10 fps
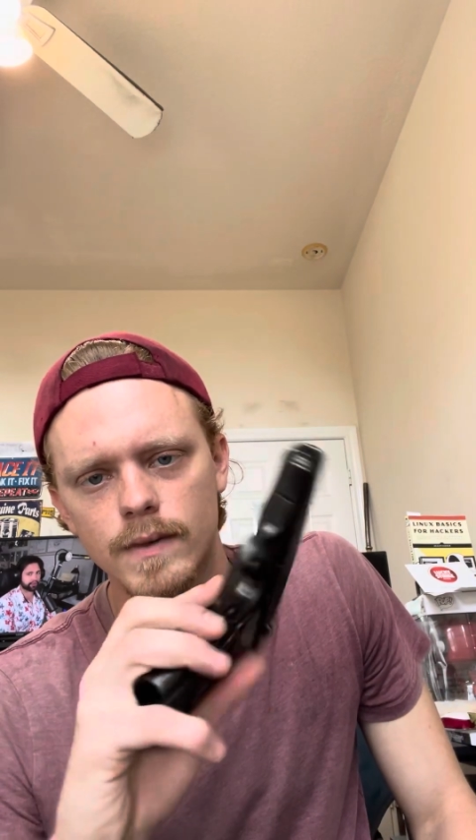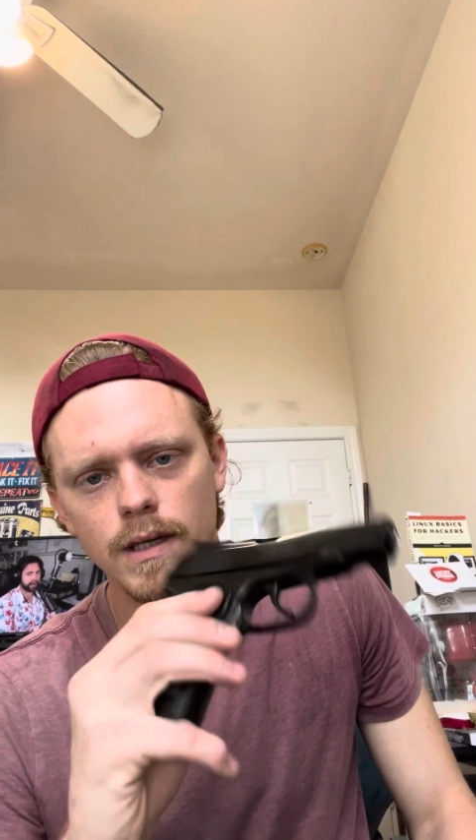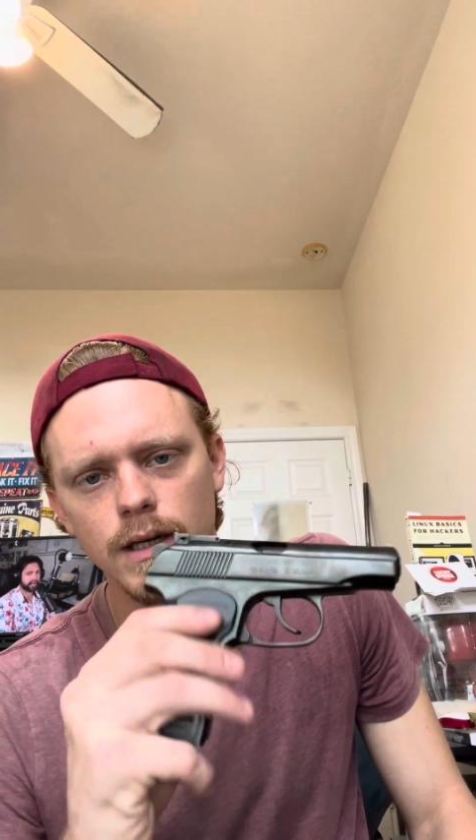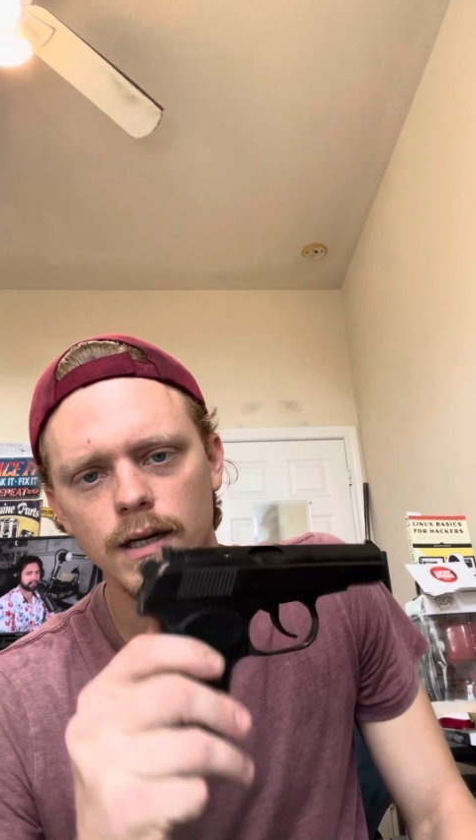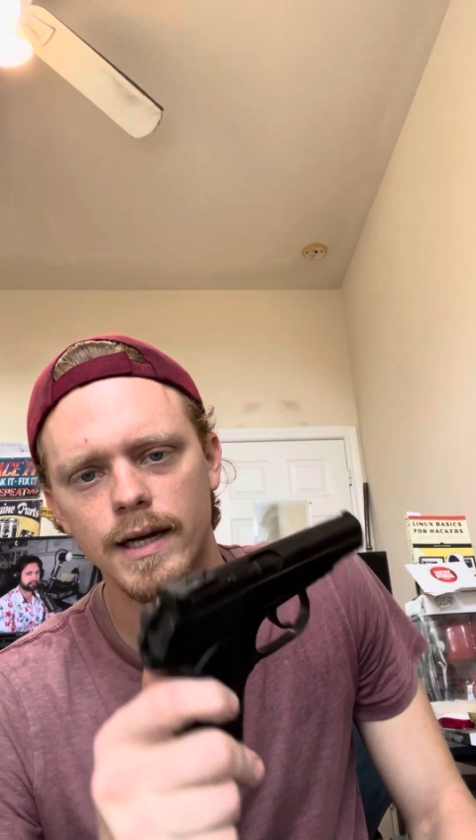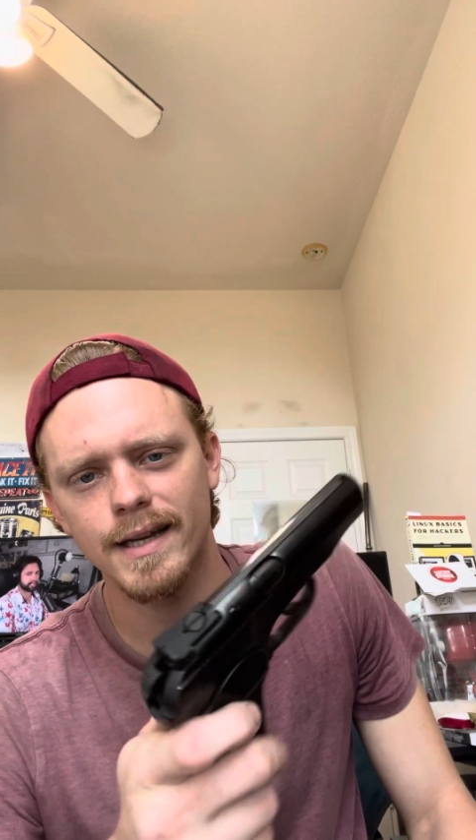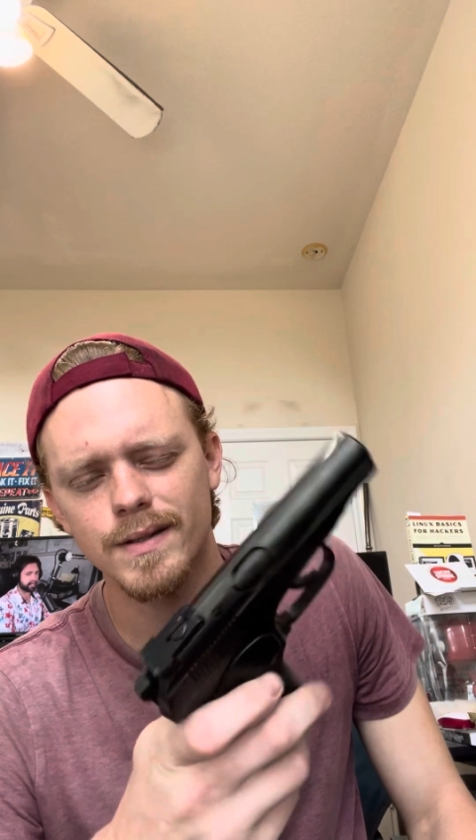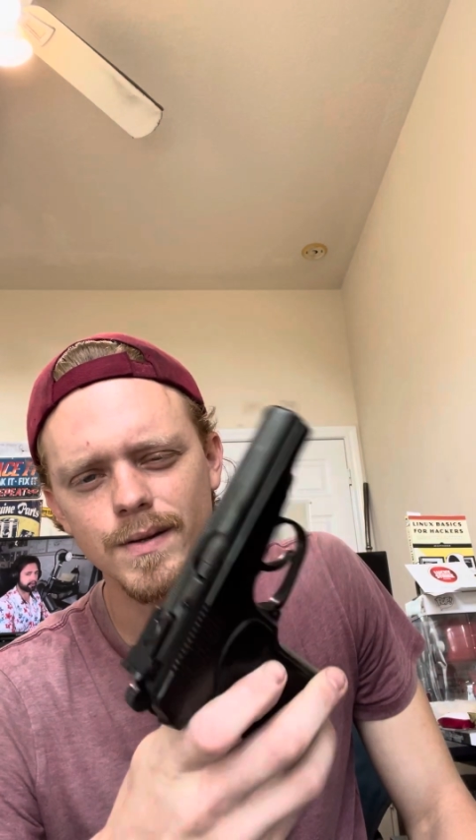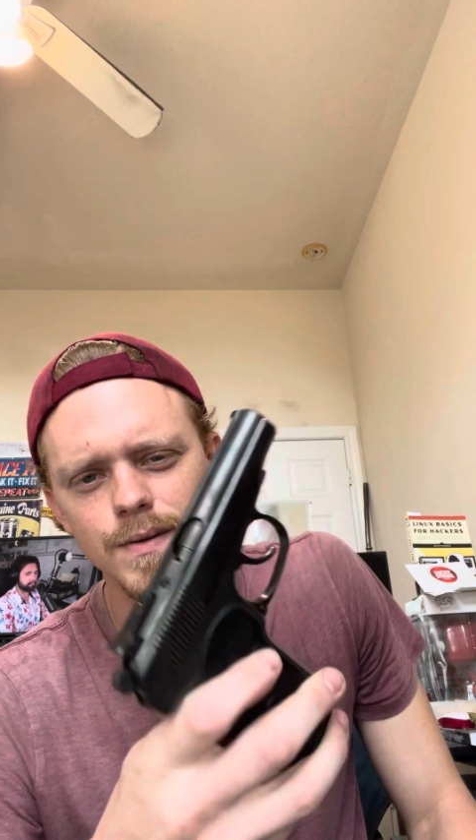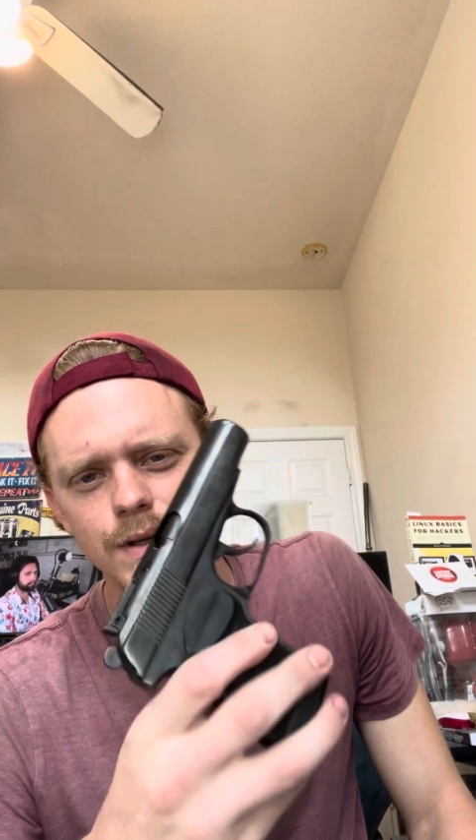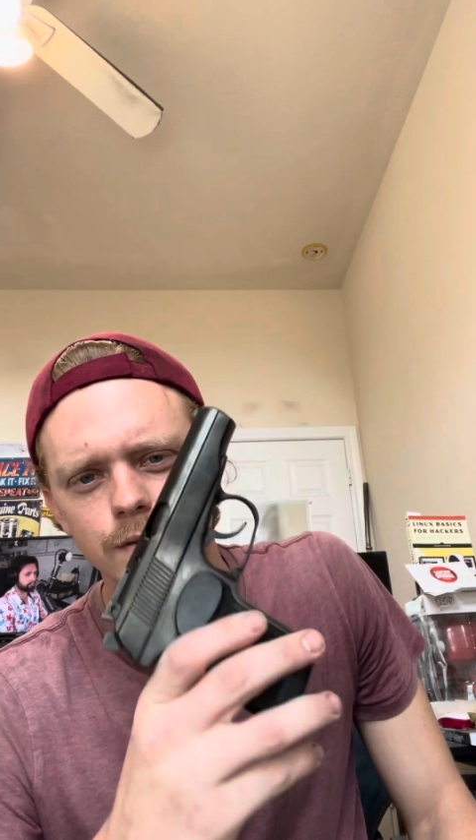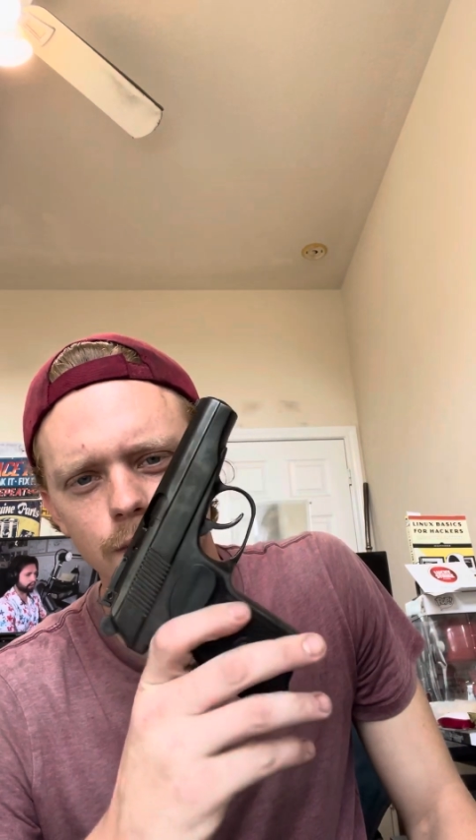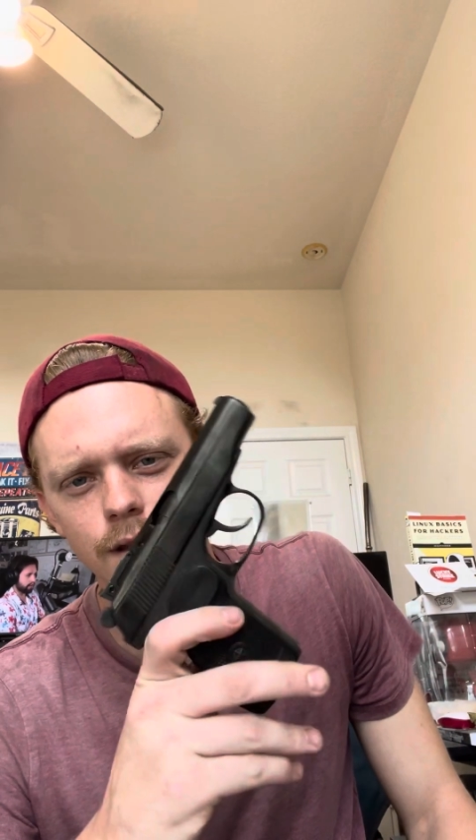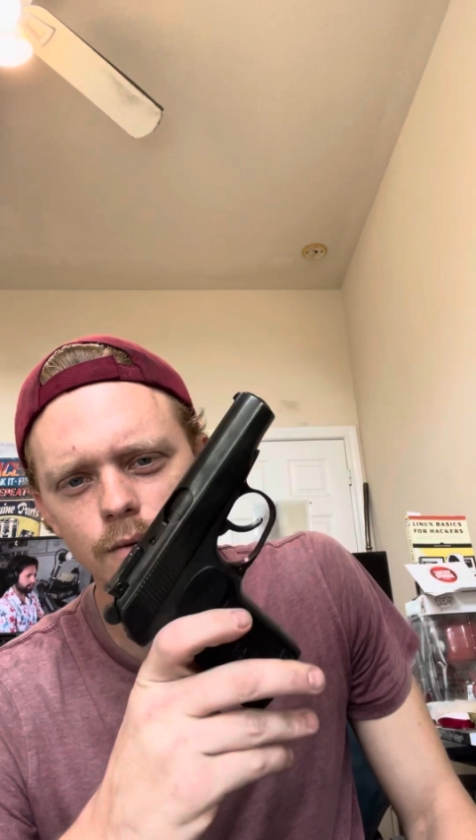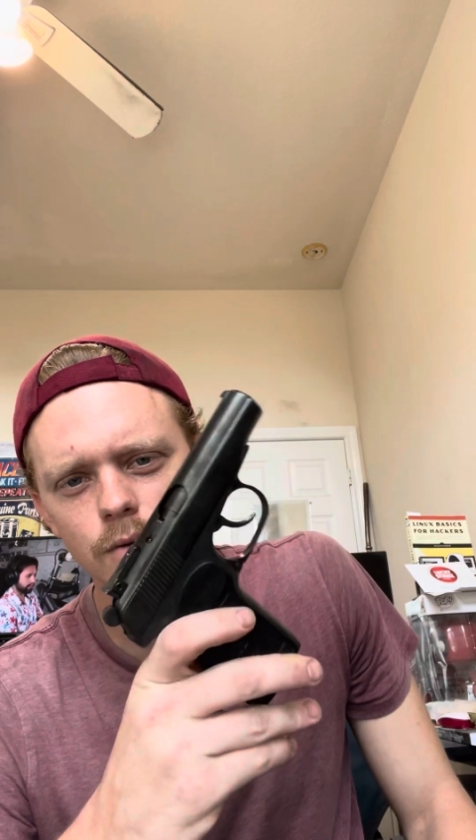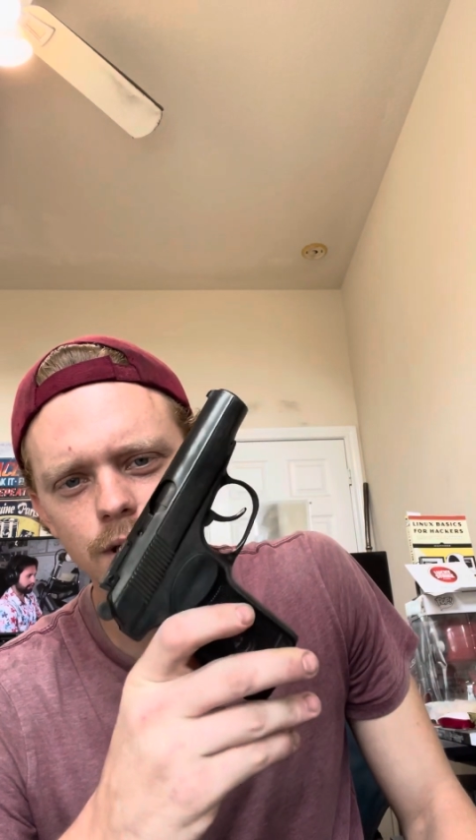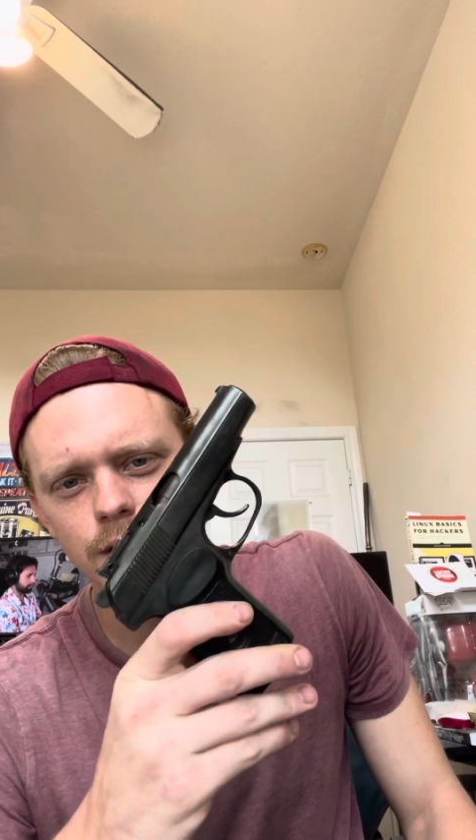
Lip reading: I guess the reason why they wanted